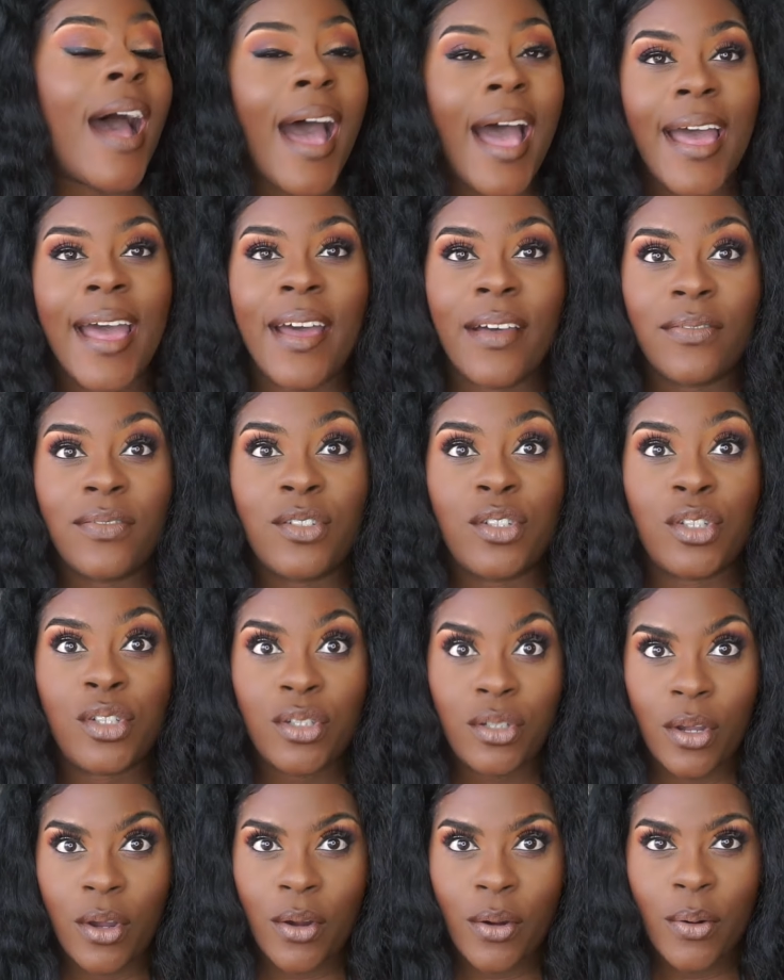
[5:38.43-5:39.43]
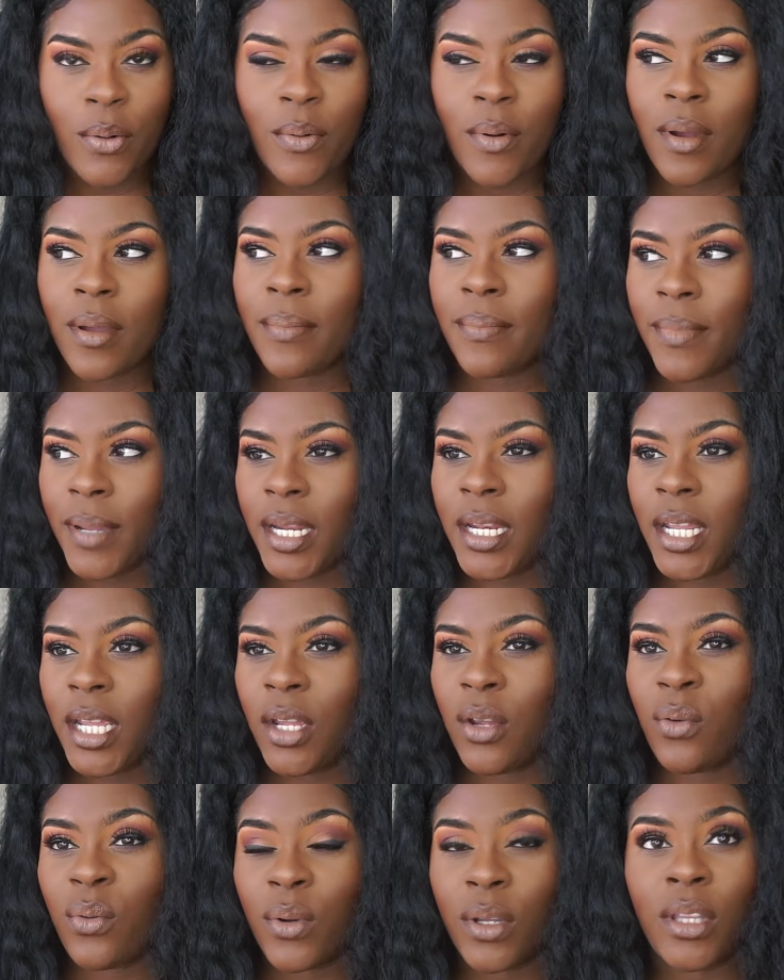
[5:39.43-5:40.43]
I have so
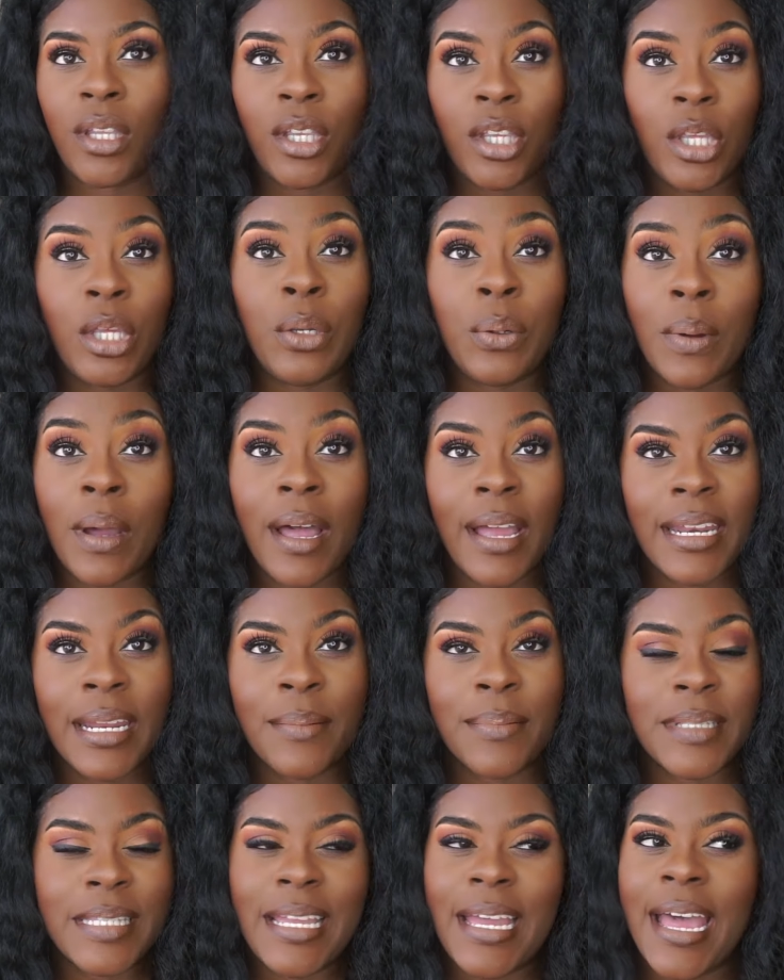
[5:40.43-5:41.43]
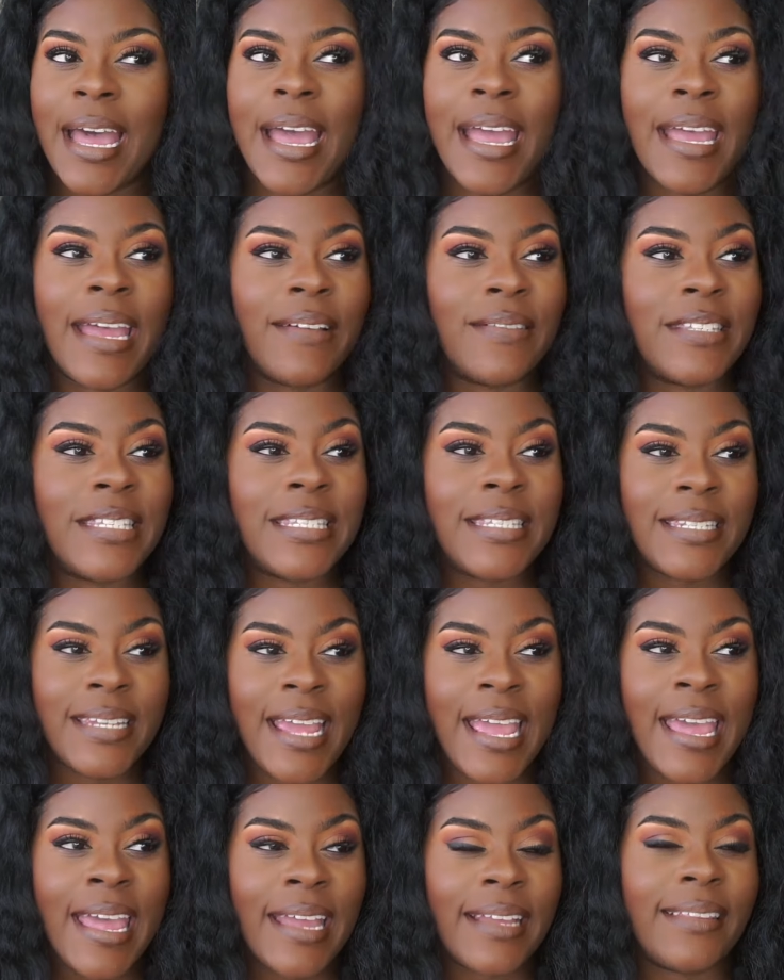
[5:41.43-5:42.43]
many really cute items that I have
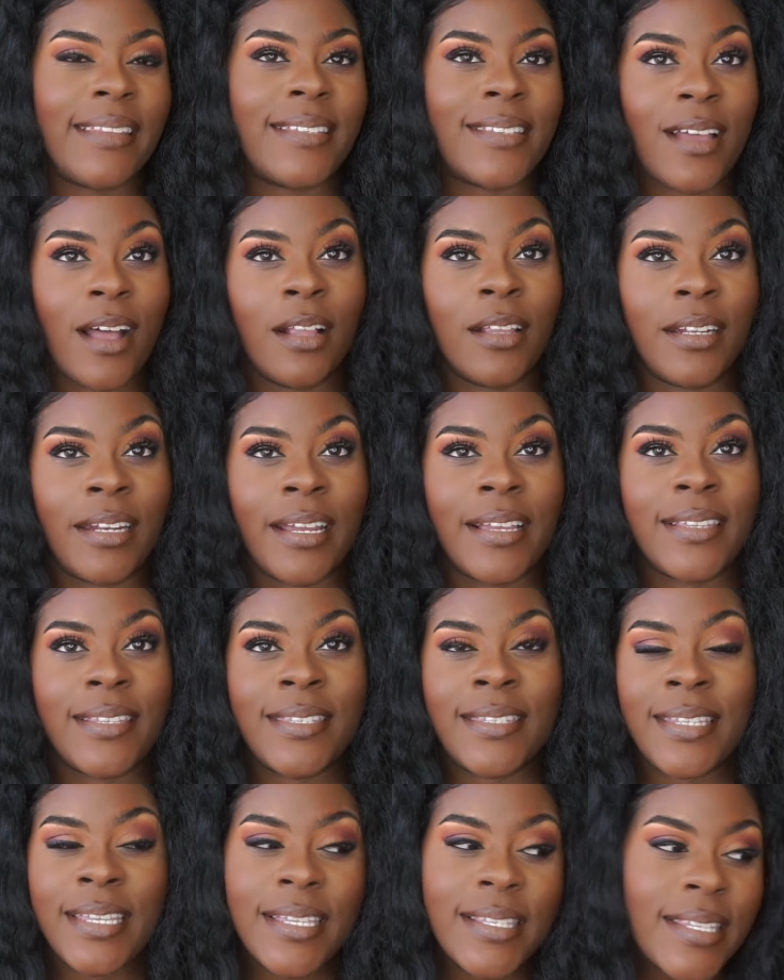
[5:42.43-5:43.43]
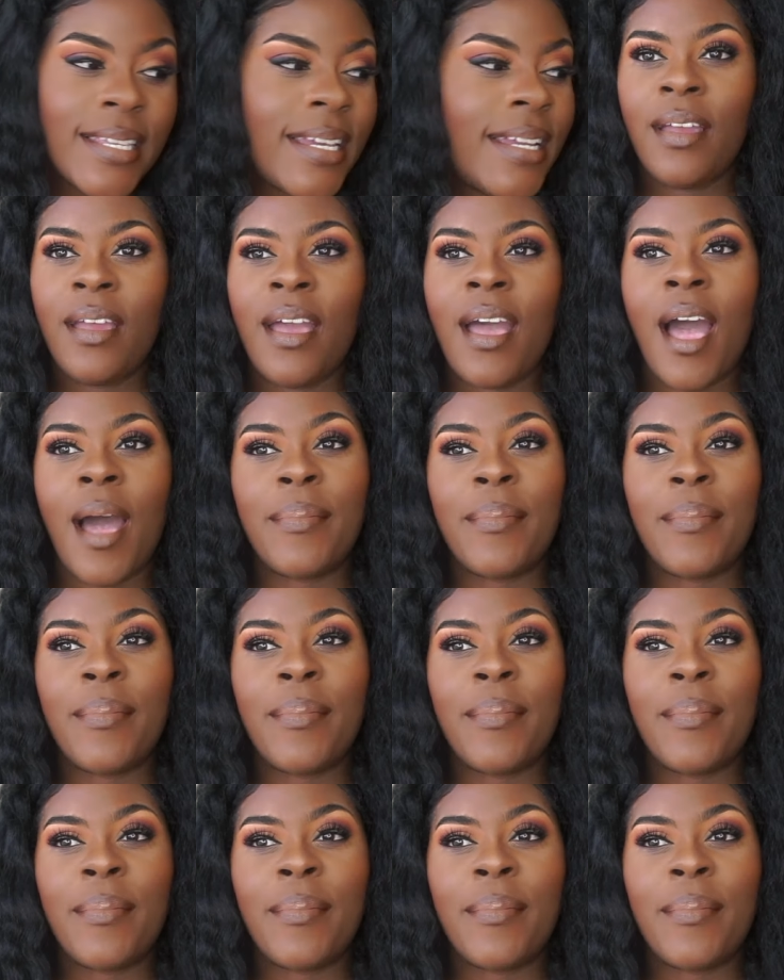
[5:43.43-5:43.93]
snagged this holiday season.